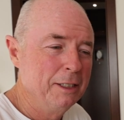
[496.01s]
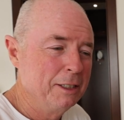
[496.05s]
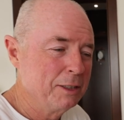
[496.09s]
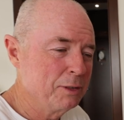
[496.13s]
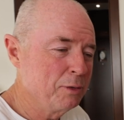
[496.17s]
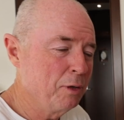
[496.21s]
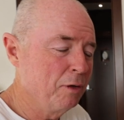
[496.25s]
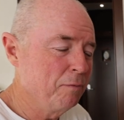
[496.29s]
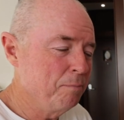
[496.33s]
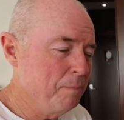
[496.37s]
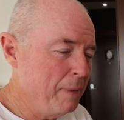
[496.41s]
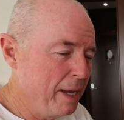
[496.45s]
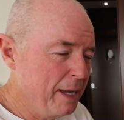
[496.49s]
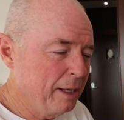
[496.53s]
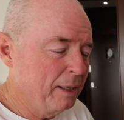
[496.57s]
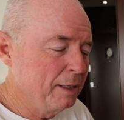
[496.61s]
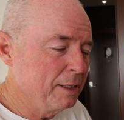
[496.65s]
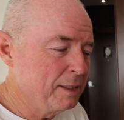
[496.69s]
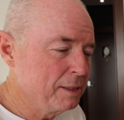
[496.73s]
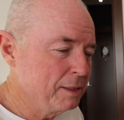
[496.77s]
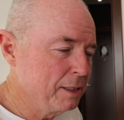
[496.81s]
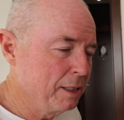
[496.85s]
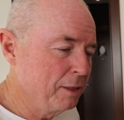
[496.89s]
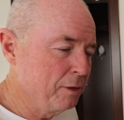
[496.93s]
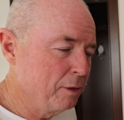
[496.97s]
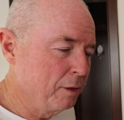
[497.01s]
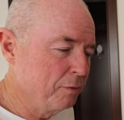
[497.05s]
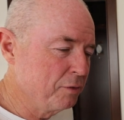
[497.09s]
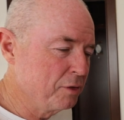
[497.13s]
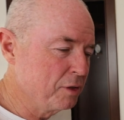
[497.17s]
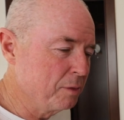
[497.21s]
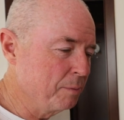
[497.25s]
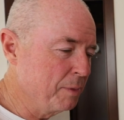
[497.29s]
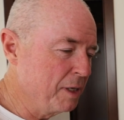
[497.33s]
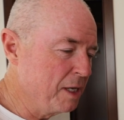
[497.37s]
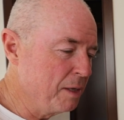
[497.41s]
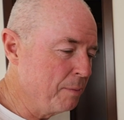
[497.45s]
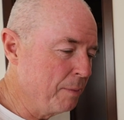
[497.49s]
So I've madly sent off
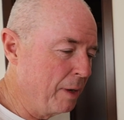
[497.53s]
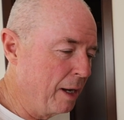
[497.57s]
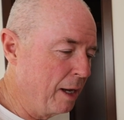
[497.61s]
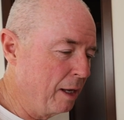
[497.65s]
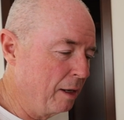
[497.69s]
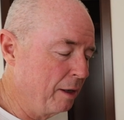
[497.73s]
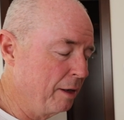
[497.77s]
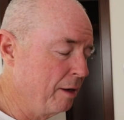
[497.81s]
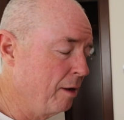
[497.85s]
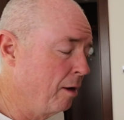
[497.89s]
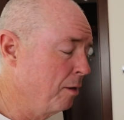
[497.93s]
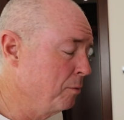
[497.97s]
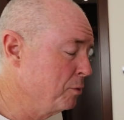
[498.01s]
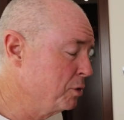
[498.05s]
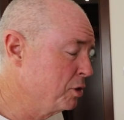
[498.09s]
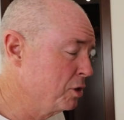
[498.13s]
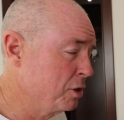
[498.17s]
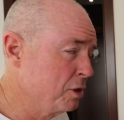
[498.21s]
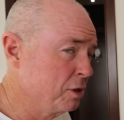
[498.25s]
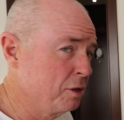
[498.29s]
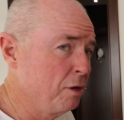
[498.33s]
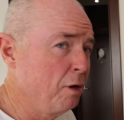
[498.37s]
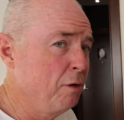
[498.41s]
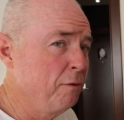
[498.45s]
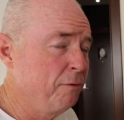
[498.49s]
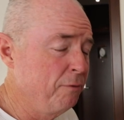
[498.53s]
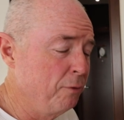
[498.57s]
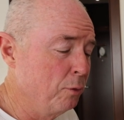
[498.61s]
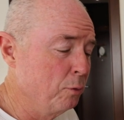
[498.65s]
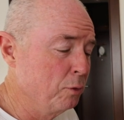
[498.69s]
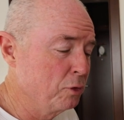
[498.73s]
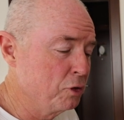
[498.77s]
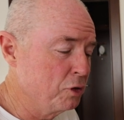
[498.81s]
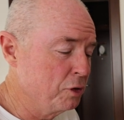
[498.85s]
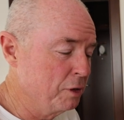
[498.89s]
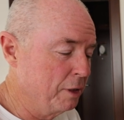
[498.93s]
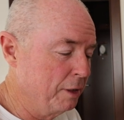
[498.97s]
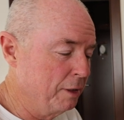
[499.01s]
some email, and I was so
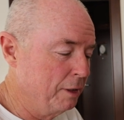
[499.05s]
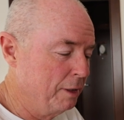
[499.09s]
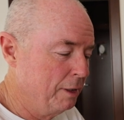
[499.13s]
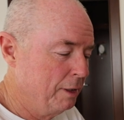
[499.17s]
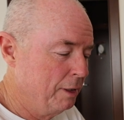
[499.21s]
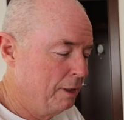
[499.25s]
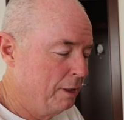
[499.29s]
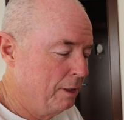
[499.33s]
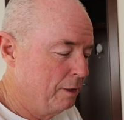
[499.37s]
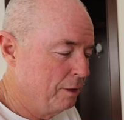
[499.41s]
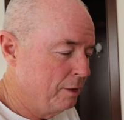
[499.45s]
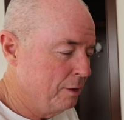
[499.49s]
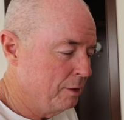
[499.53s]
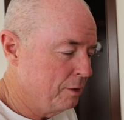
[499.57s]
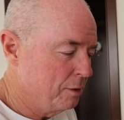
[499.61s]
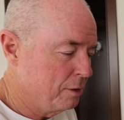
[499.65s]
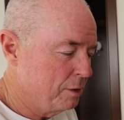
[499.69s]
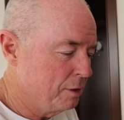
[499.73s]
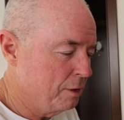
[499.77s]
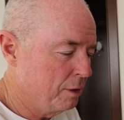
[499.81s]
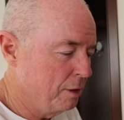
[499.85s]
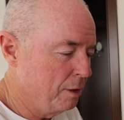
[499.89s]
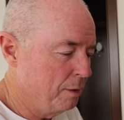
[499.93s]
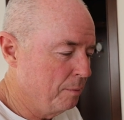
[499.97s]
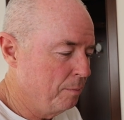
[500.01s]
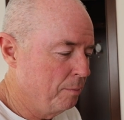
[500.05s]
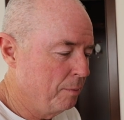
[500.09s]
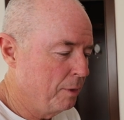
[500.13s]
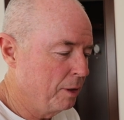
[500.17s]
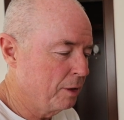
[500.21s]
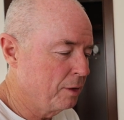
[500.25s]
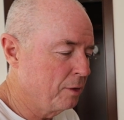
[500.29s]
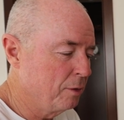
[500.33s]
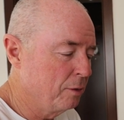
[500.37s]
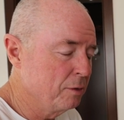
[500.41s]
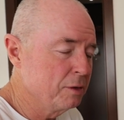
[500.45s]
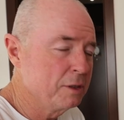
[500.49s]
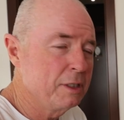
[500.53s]
fortunate that my
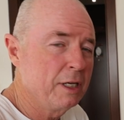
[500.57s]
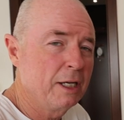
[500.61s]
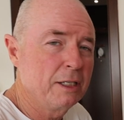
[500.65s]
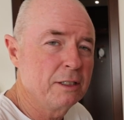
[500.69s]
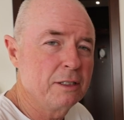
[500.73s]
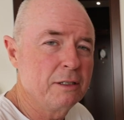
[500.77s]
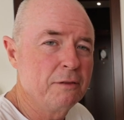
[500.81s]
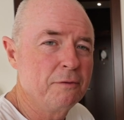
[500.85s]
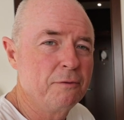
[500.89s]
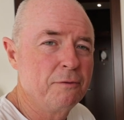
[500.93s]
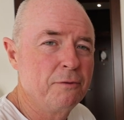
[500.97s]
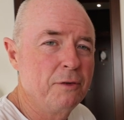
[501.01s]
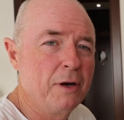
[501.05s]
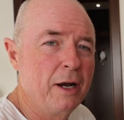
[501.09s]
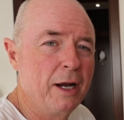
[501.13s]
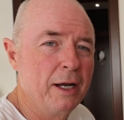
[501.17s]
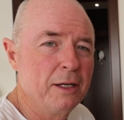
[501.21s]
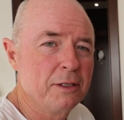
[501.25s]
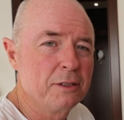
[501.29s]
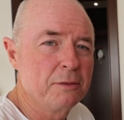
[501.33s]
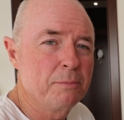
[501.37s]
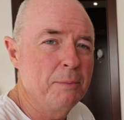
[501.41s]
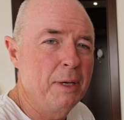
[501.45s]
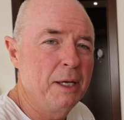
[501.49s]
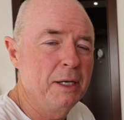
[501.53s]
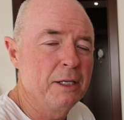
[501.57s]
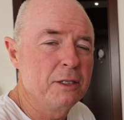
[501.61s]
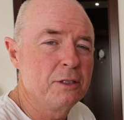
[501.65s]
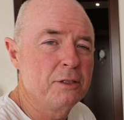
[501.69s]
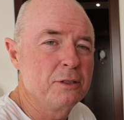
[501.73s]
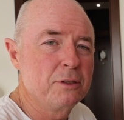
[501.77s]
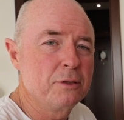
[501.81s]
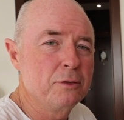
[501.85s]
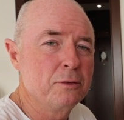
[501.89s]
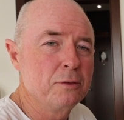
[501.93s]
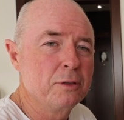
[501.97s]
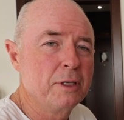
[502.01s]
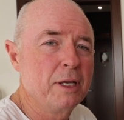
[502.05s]
contact in France
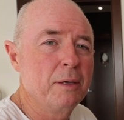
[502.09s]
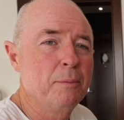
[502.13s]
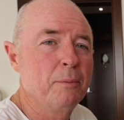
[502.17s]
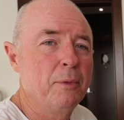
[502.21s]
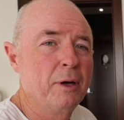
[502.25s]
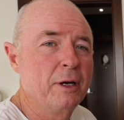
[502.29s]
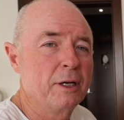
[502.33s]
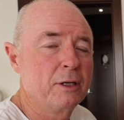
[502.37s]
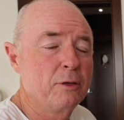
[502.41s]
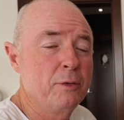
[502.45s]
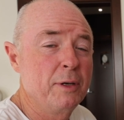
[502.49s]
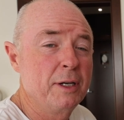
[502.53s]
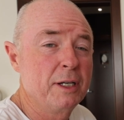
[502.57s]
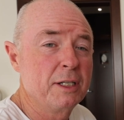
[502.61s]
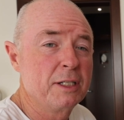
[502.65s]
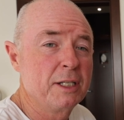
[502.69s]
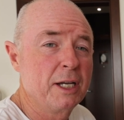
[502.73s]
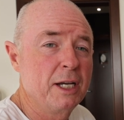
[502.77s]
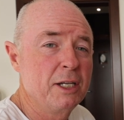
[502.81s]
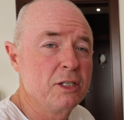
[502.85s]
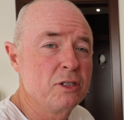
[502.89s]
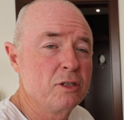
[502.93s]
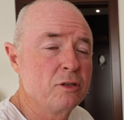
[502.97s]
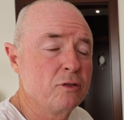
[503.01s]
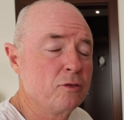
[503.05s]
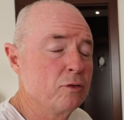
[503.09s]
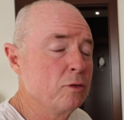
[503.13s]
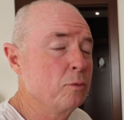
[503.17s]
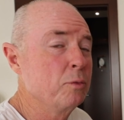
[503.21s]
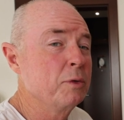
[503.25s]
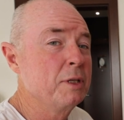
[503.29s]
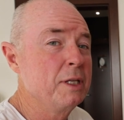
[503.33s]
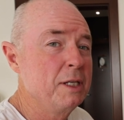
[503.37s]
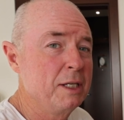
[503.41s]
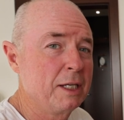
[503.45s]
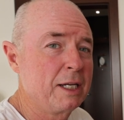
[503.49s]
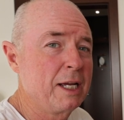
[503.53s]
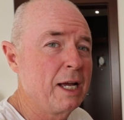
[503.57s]
managed to get my accreditation through
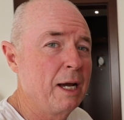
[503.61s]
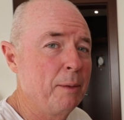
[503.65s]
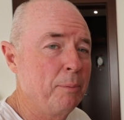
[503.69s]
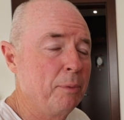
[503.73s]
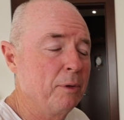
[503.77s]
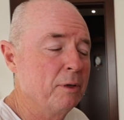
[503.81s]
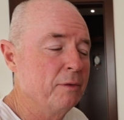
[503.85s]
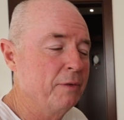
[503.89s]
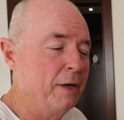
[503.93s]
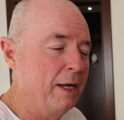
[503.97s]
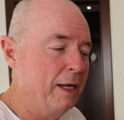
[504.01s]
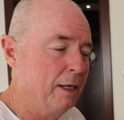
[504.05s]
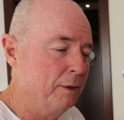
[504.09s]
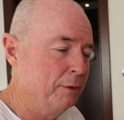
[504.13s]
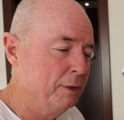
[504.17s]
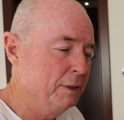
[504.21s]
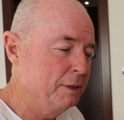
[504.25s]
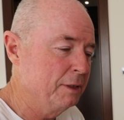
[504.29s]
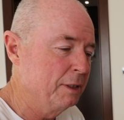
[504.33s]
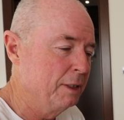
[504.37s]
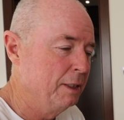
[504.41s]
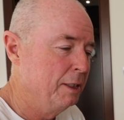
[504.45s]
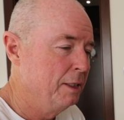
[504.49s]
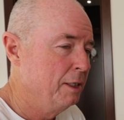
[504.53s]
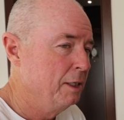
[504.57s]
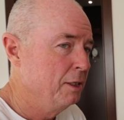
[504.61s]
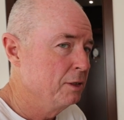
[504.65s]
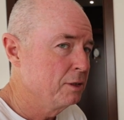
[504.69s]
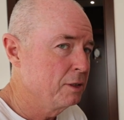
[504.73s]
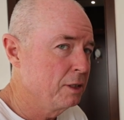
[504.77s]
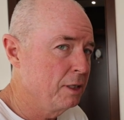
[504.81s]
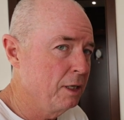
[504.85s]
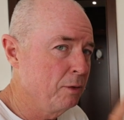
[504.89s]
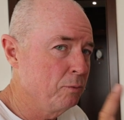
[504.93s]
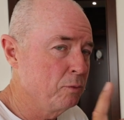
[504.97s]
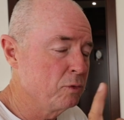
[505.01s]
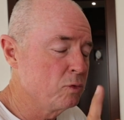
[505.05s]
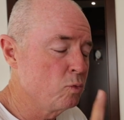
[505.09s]
within a couple of hours.
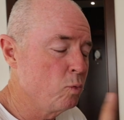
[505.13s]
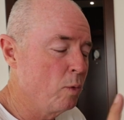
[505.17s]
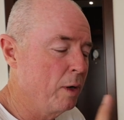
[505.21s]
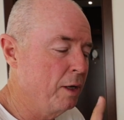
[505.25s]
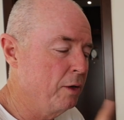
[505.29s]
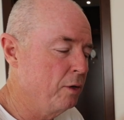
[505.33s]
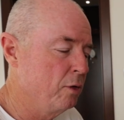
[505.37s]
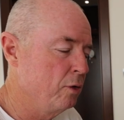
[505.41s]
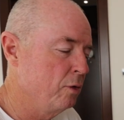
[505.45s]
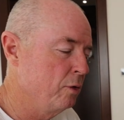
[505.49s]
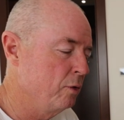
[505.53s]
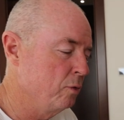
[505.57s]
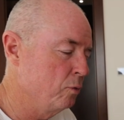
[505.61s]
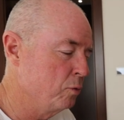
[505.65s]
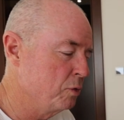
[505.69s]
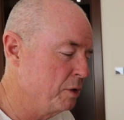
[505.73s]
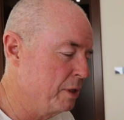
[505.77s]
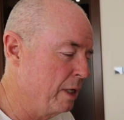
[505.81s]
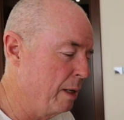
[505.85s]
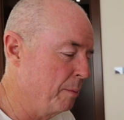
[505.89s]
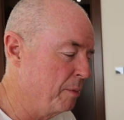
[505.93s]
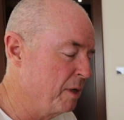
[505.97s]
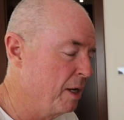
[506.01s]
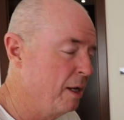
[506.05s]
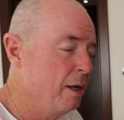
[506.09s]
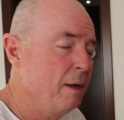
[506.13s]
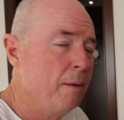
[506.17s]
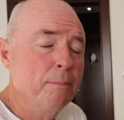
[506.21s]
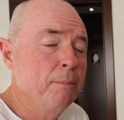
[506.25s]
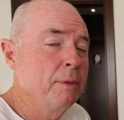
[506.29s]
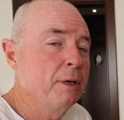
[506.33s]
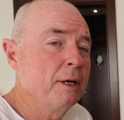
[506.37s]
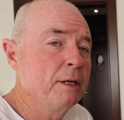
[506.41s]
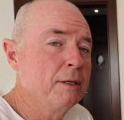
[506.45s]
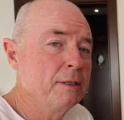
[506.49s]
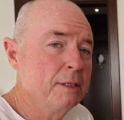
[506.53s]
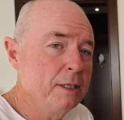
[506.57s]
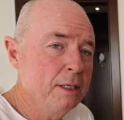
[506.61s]
So that was one hurdle jumped,
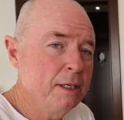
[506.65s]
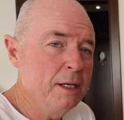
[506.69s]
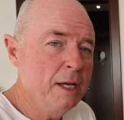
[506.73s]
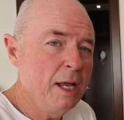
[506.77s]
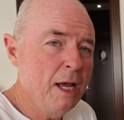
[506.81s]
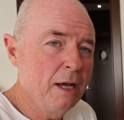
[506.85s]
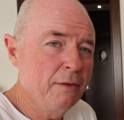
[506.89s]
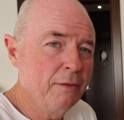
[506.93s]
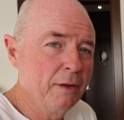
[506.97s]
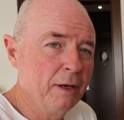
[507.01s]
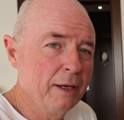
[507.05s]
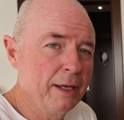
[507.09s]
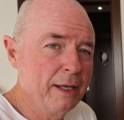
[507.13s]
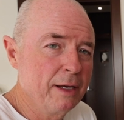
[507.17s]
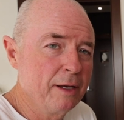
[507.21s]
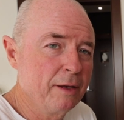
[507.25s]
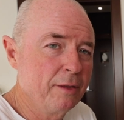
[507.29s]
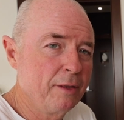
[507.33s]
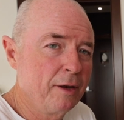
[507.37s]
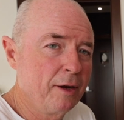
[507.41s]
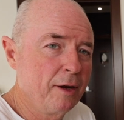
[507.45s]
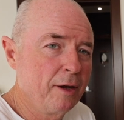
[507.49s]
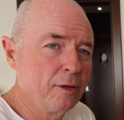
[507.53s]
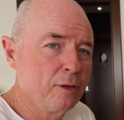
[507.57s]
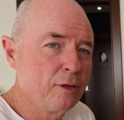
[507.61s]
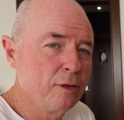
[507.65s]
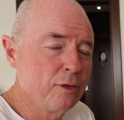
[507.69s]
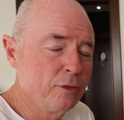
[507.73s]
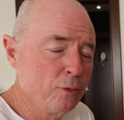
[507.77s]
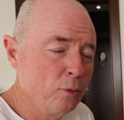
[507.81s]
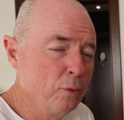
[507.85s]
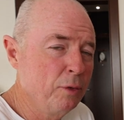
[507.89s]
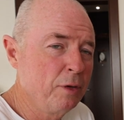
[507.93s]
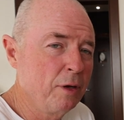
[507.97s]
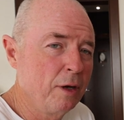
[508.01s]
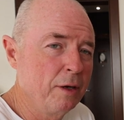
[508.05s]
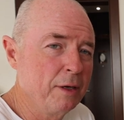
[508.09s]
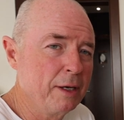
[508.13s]
but I didn't have a letter that I
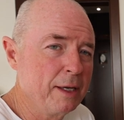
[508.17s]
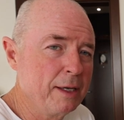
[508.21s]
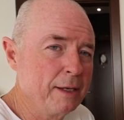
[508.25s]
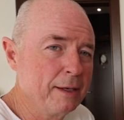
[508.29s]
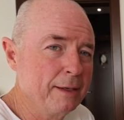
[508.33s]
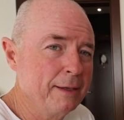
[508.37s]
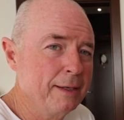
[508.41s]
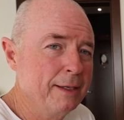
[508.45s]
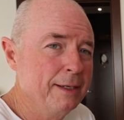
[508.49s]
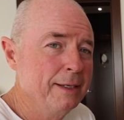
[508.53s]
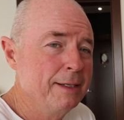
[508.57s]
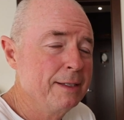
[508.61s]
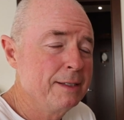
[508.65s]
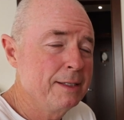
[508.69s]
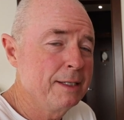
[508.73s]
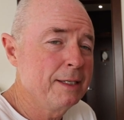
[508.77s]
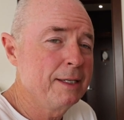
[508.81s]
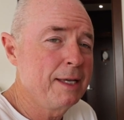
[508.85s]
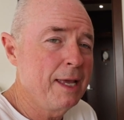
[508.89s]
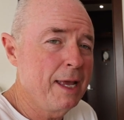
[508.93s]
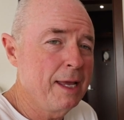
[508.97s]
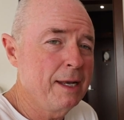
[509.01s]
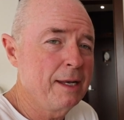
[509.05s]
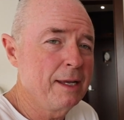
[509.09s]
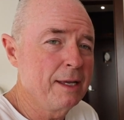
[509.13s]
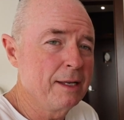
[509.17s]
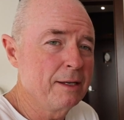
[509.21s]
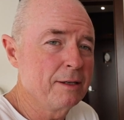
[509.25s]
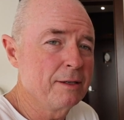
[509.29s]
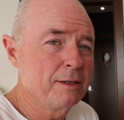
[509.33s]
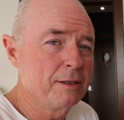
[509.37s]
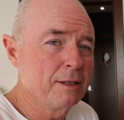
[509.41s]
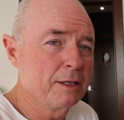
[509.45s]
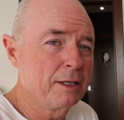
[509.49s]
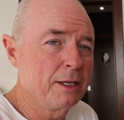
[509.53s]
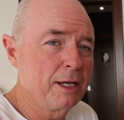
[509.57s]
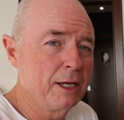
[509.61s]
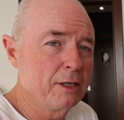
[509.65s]
thought I needed to get
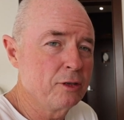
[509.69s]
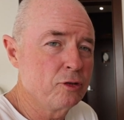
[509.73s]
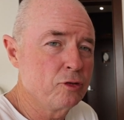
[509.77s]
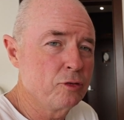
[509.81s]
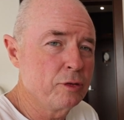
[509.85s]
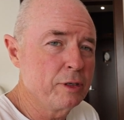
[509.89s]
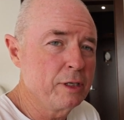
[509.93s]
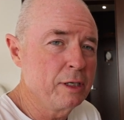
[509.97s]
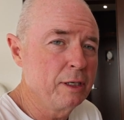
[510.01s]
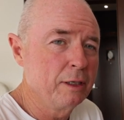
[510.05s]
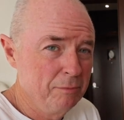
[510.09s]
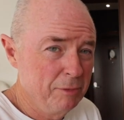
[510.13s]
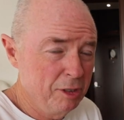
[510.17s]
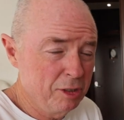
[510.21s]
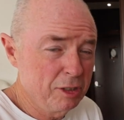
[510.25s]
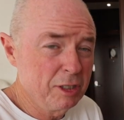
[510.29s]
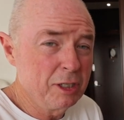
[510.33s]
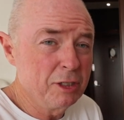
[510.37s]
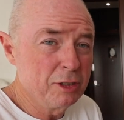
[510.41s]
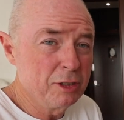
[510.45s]
into the country. Let's